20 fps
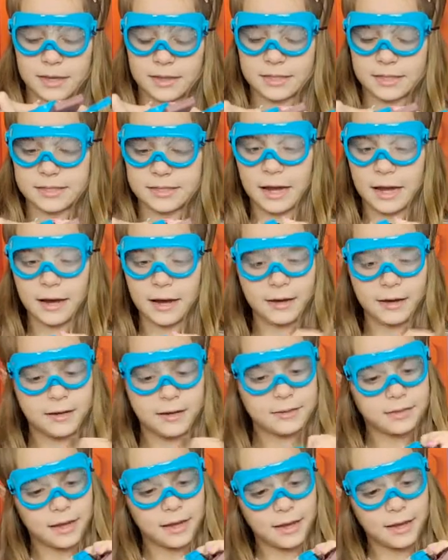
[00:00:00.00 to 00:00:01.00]
the
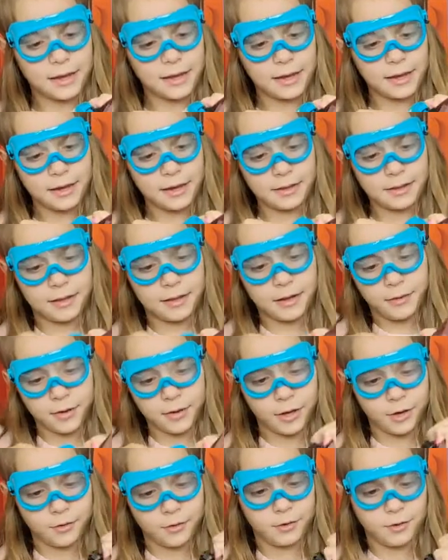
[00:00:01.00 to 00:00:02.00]
size, and there we
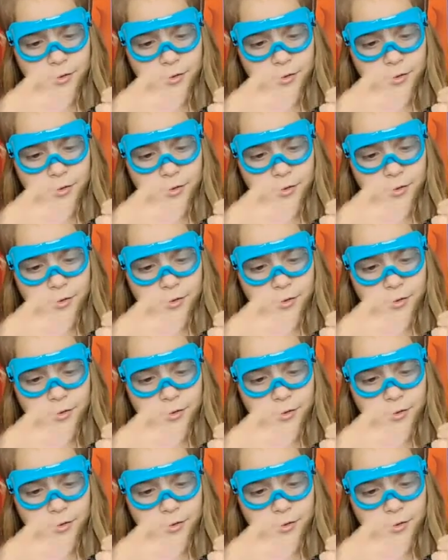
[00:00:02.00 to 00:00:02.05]
go.